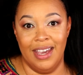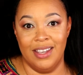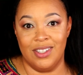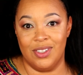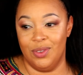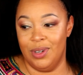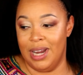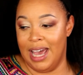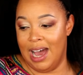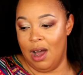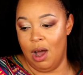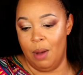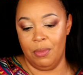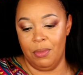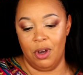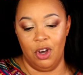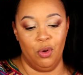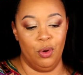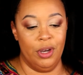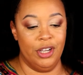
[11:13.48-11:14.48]
so now I'm
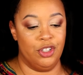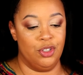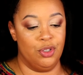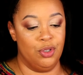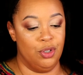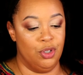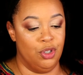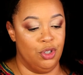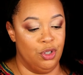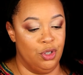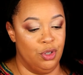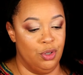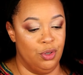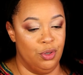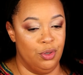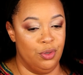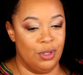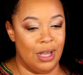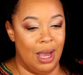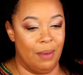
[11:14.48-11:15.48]
going to
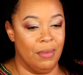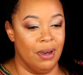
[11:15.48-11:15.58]
you